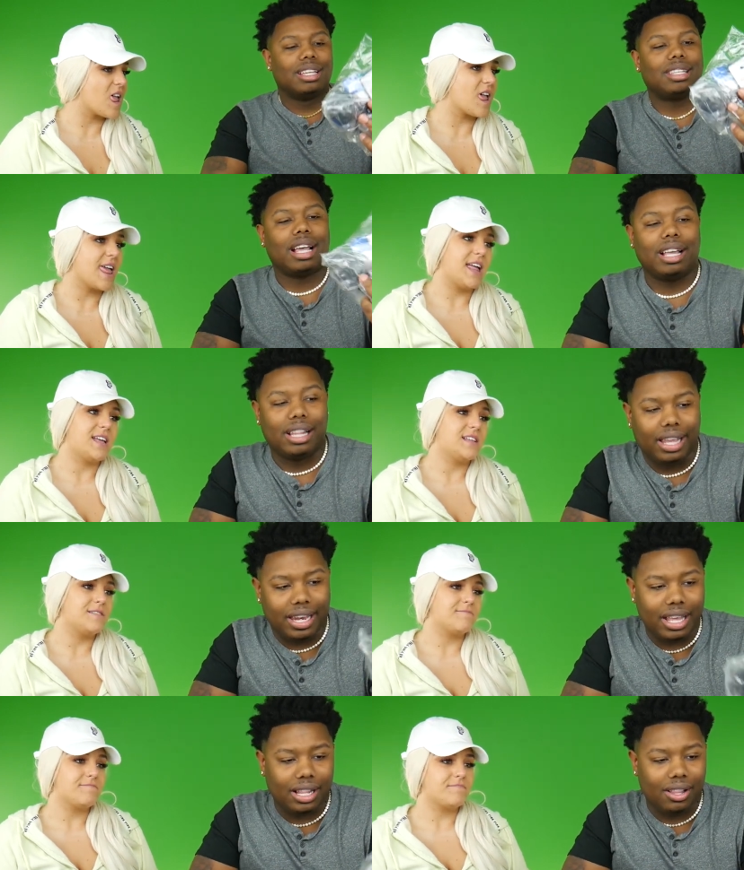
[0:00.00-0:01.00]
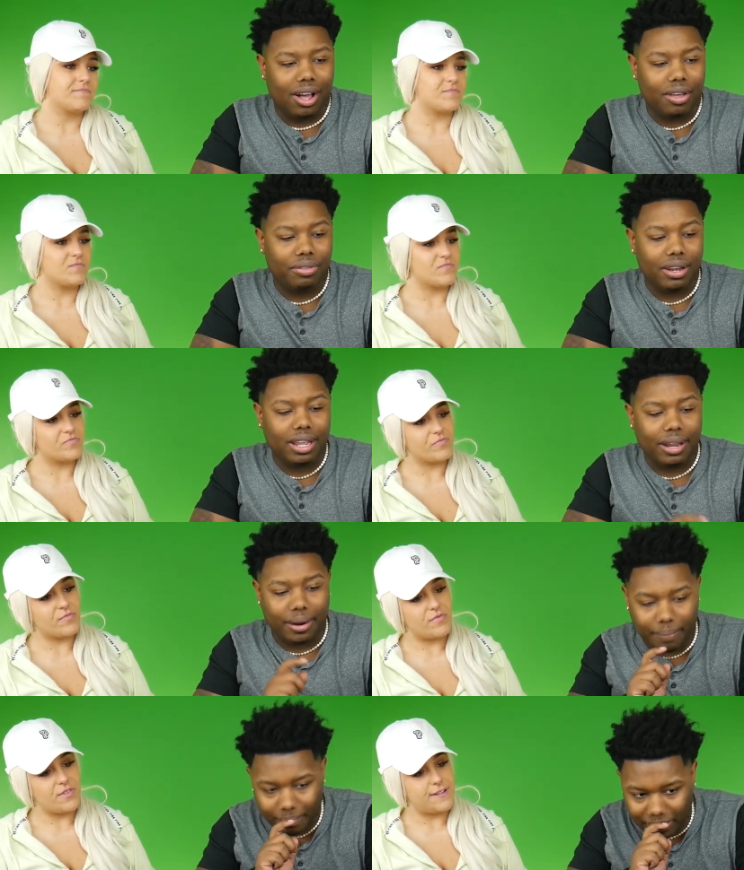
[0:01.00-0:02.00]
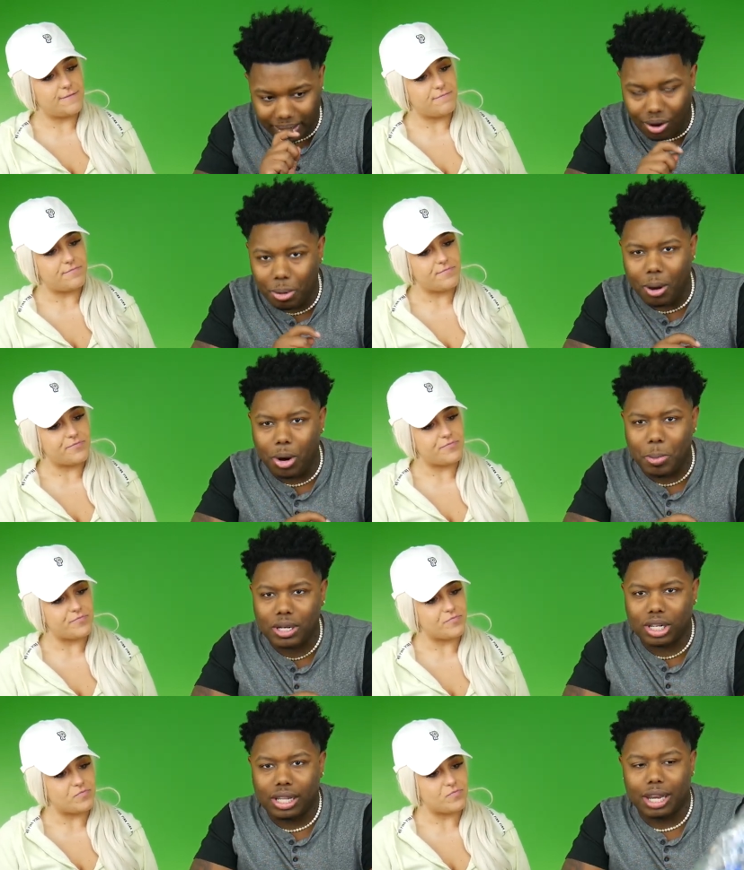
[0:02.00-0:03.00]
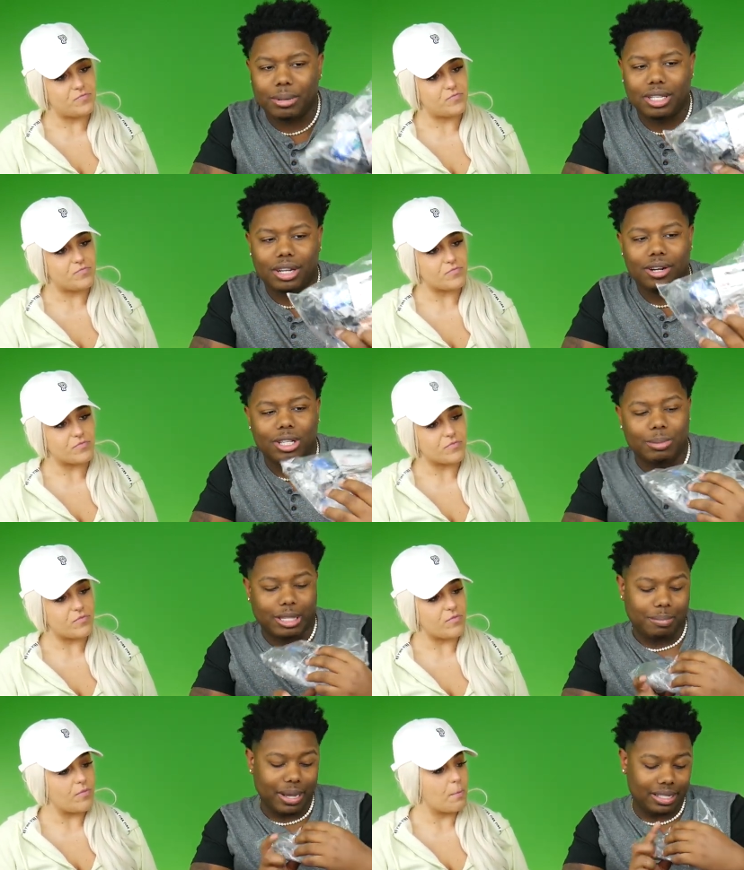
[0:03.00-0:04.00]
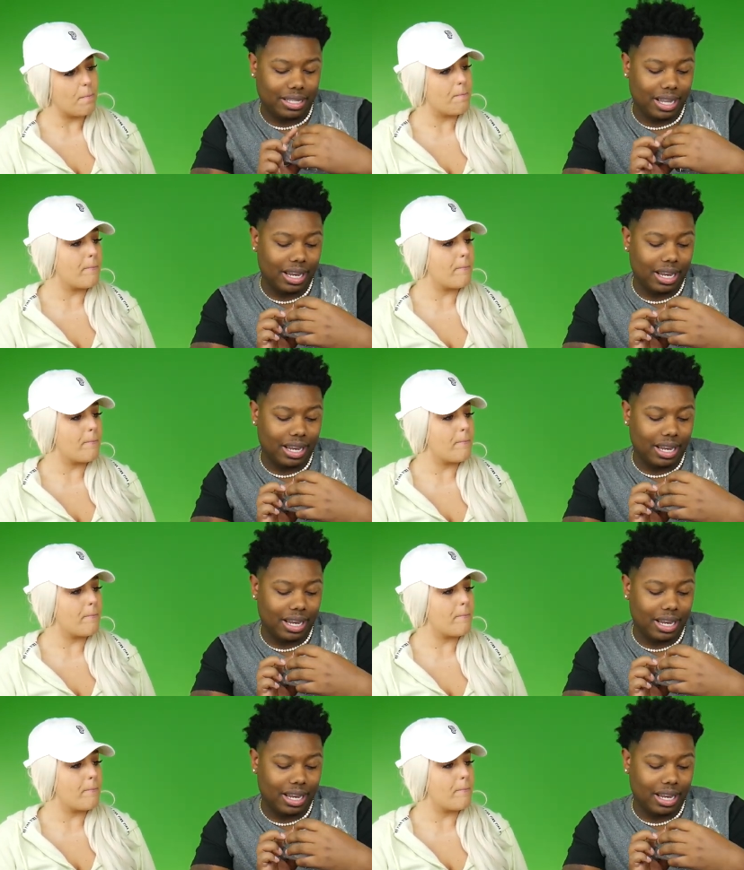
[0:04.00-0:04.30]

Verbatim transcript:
Speaker 1: It's like a cleaning cloth in here. Whole, whole bunch of cleaning materials, but the best thing